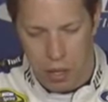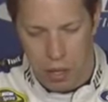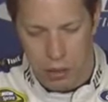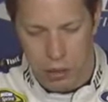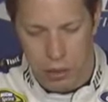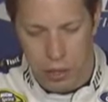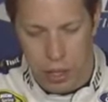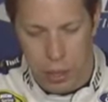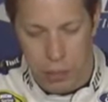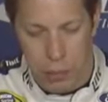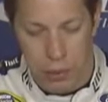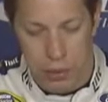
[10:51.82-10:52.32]

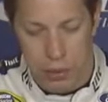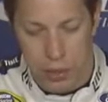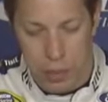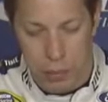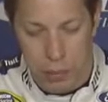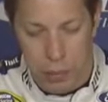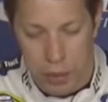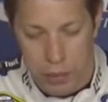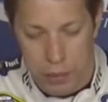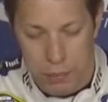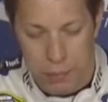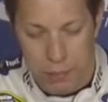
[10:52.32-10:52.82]
still, when
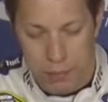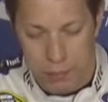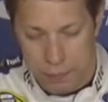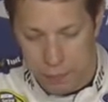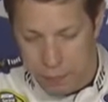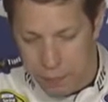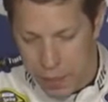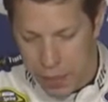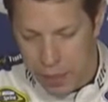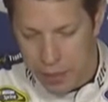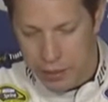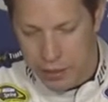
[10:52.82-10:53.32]
someone
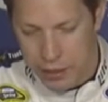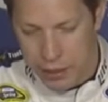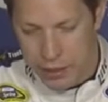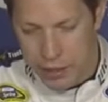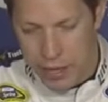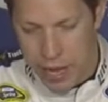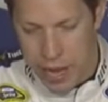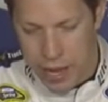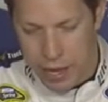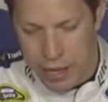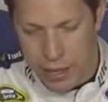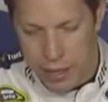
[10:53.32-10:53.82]
makes an
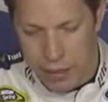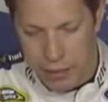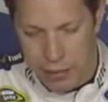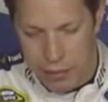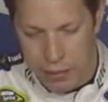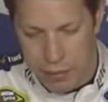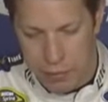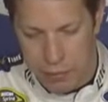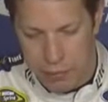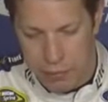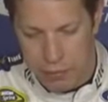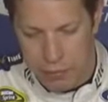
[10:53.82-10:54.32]
attack at,
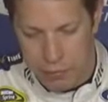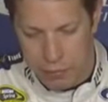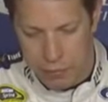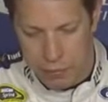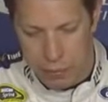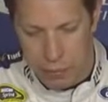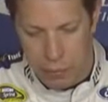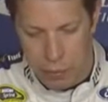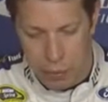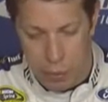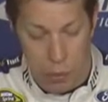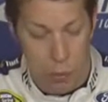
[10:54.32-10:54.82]

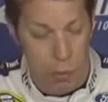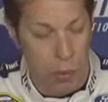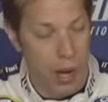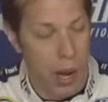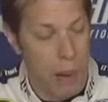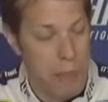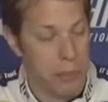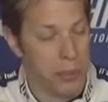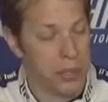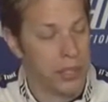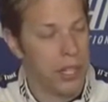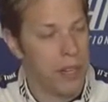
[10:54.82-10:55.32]
or what
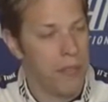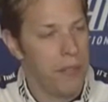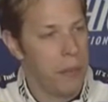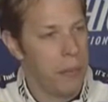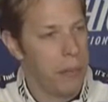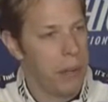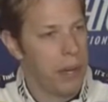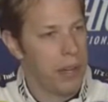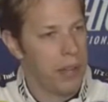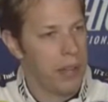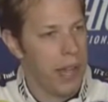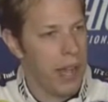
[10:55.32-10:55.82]
I perceive to
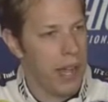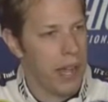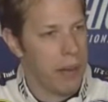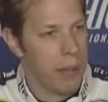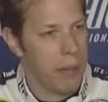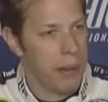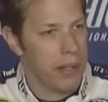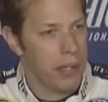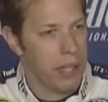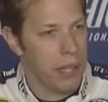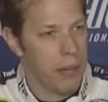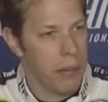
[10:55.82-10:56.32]
be an attack
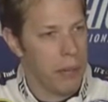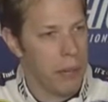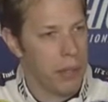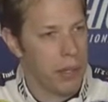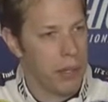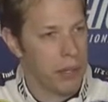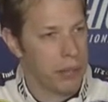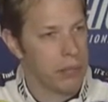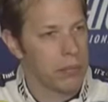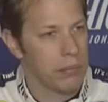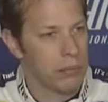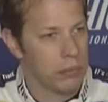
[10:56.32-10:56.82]
at my team, I'm
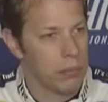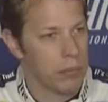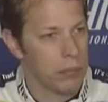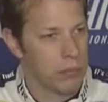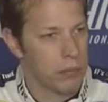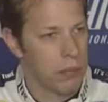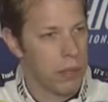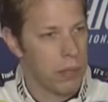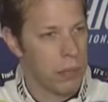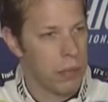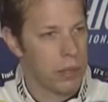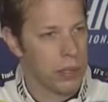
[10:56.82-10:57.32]
gonna,
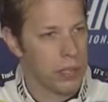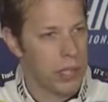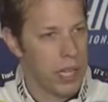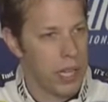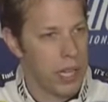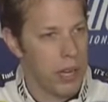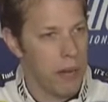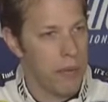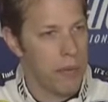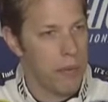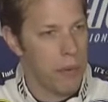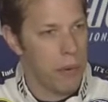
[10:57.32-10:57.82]
I'm gonna
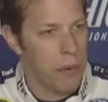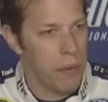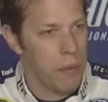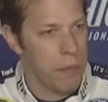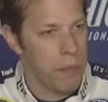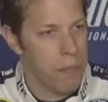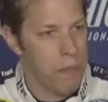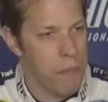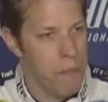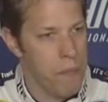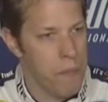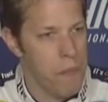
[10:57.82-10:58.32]
stand up for
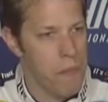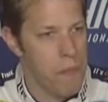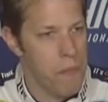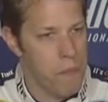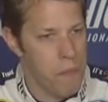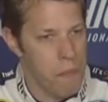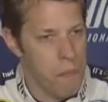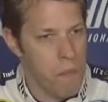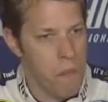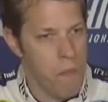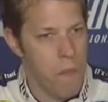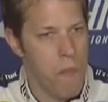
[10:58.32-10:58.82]

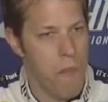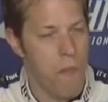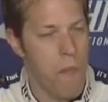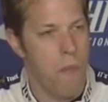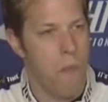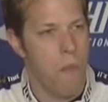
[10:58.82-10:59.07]
it.